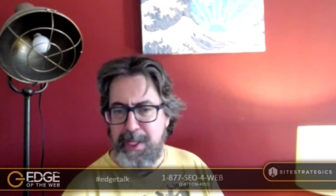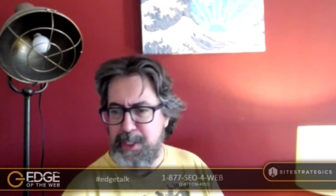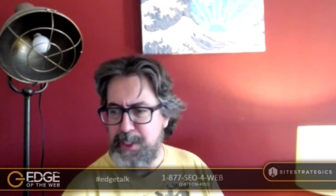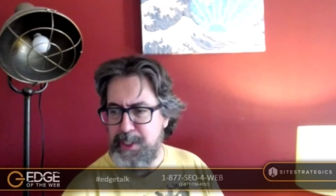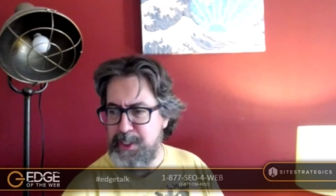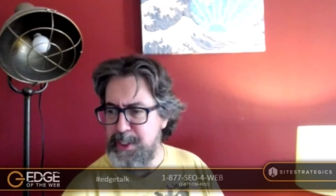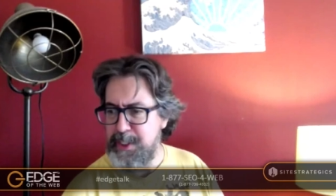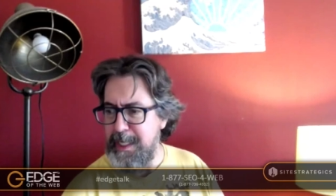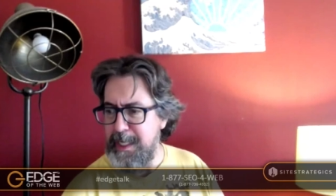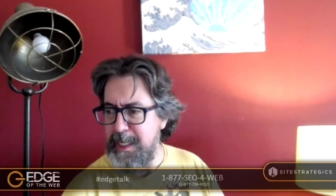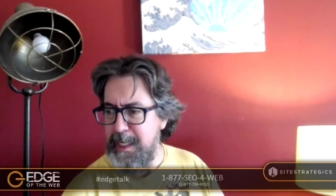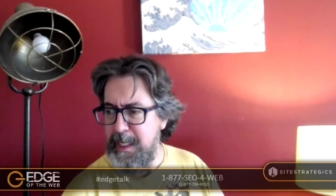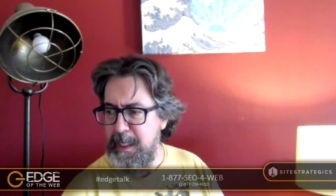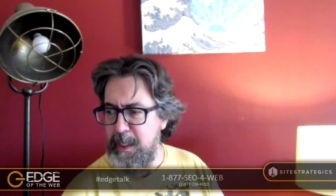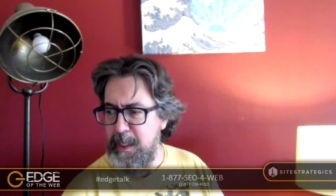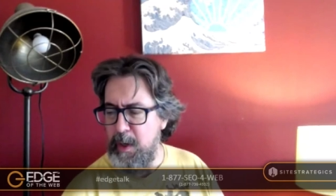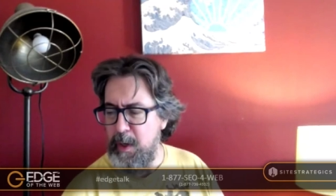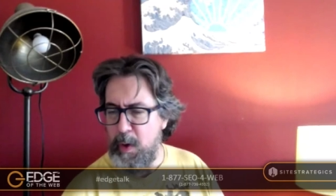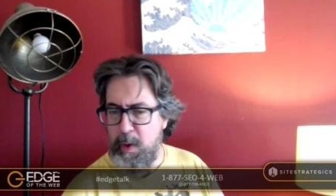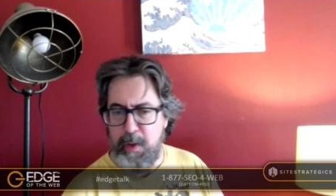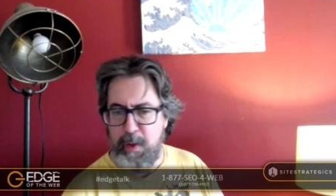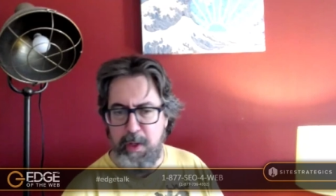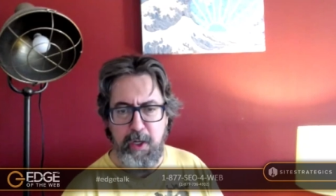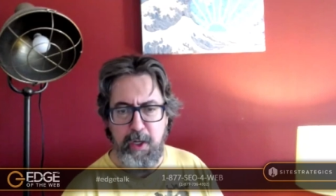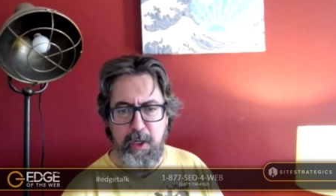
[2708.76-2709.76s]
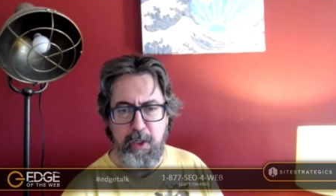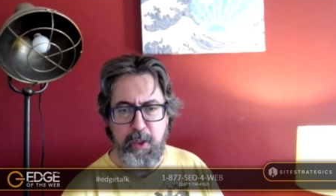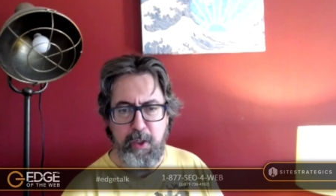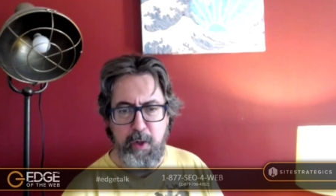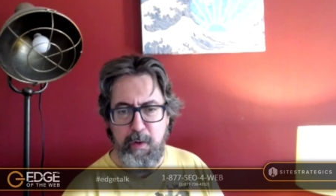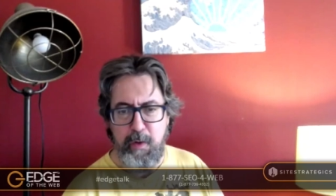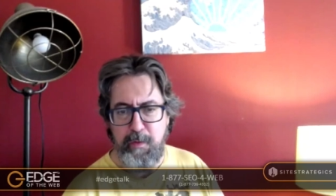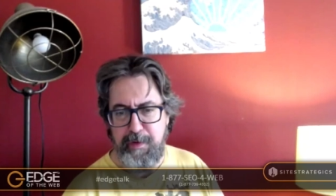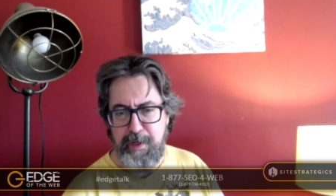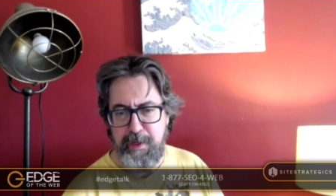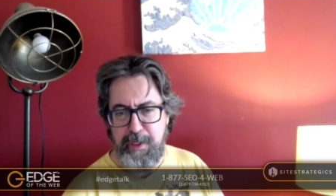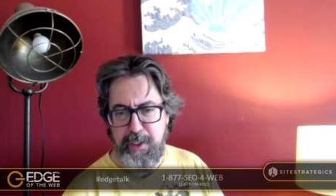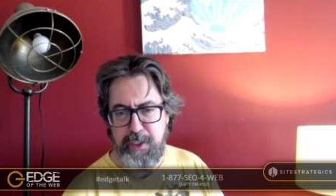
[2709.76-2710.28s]
by the Sea or the
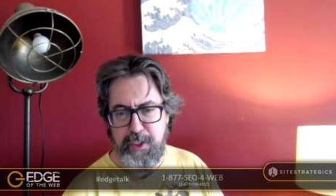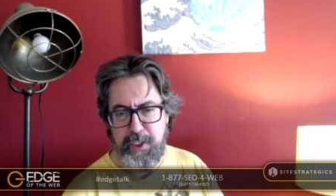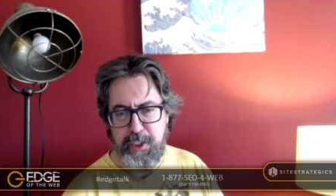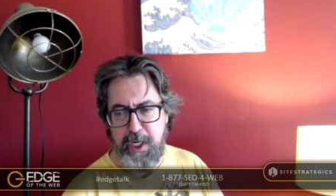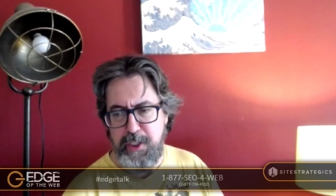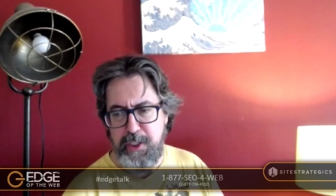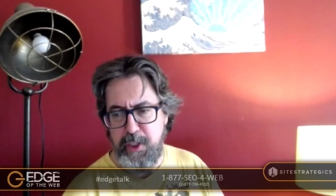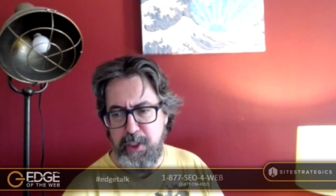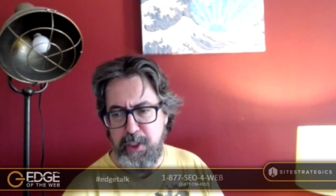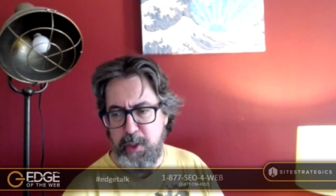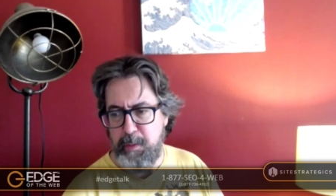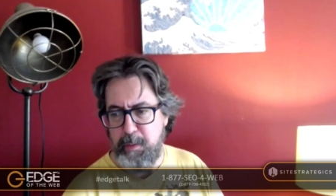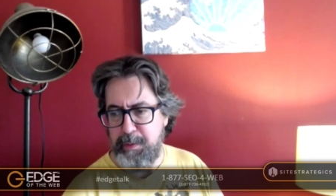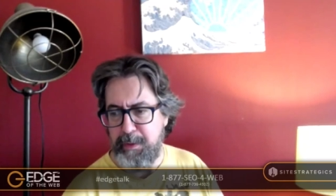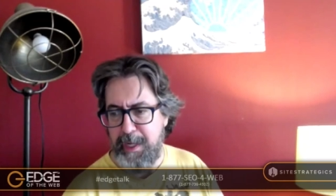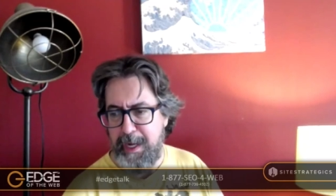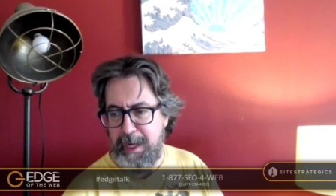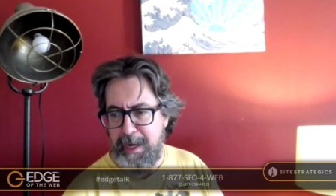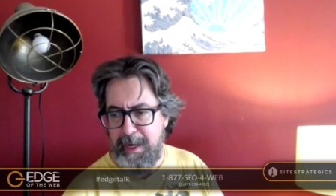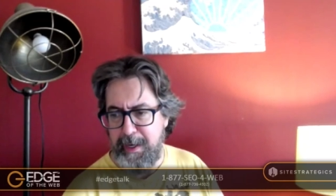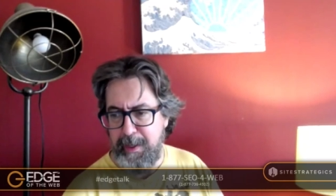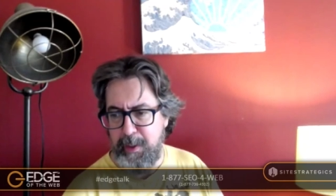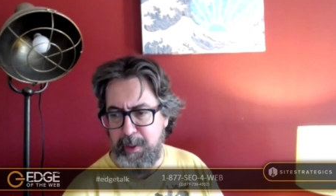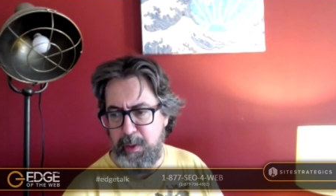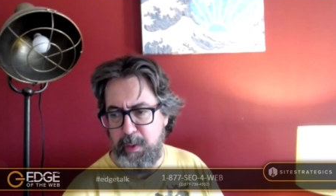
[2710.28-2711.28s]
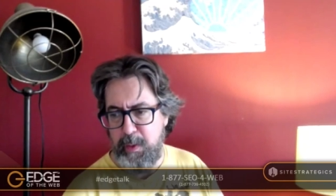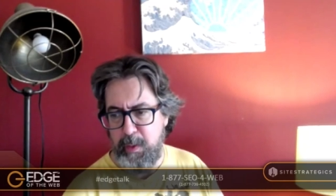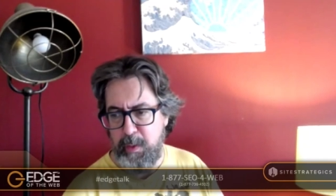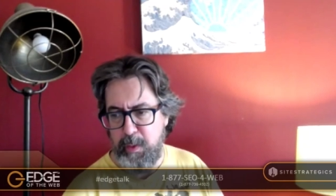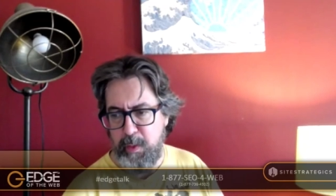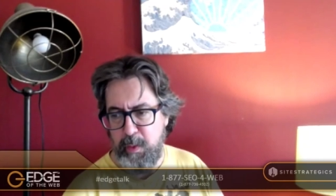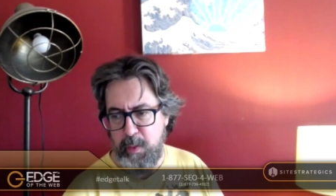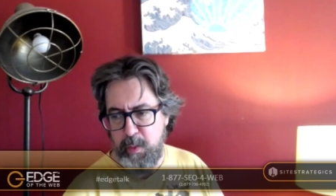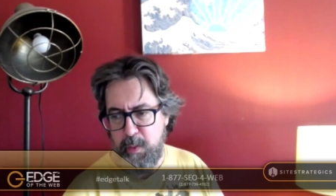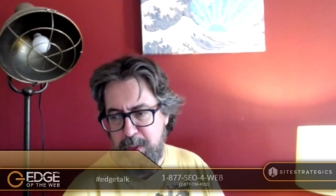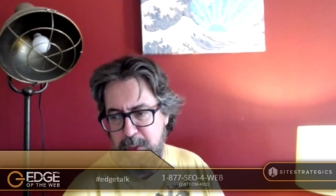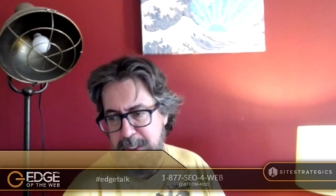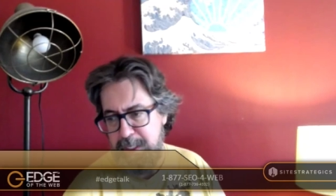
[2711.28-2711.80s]
Go Fish digital blog,
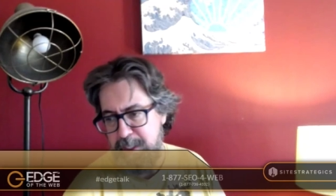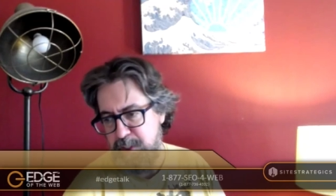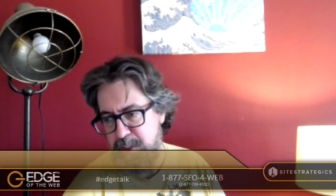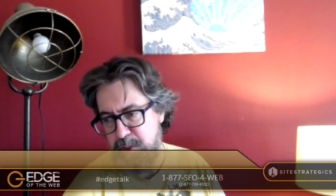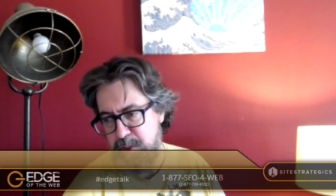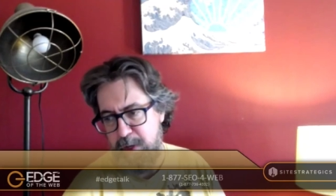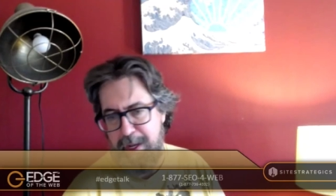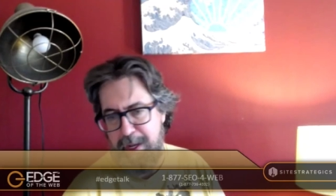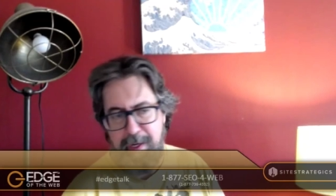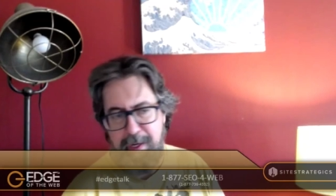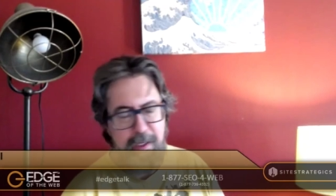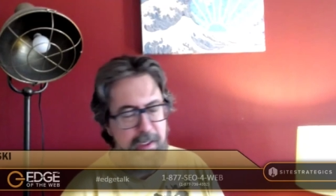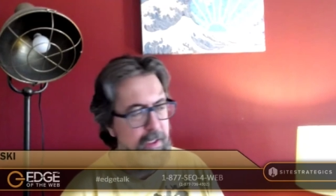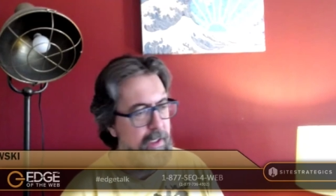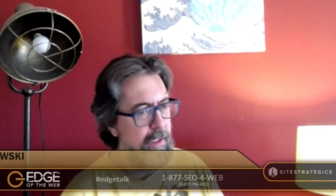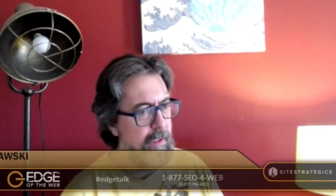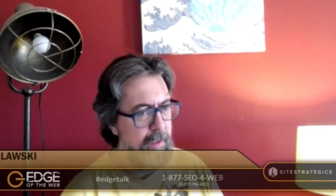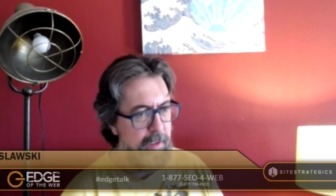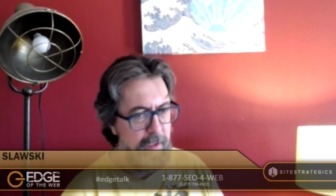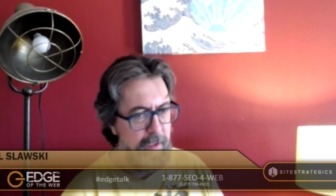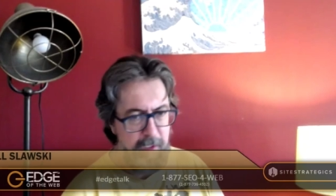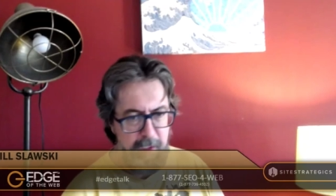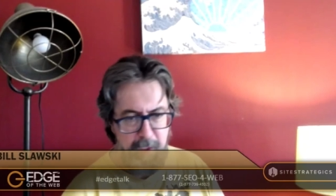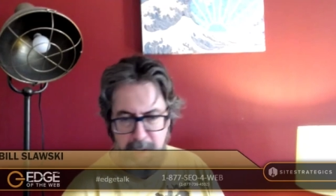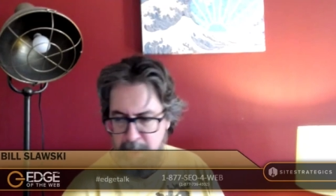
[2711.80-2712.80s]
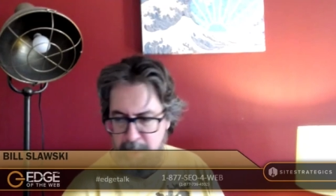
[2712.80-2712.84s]
and we try to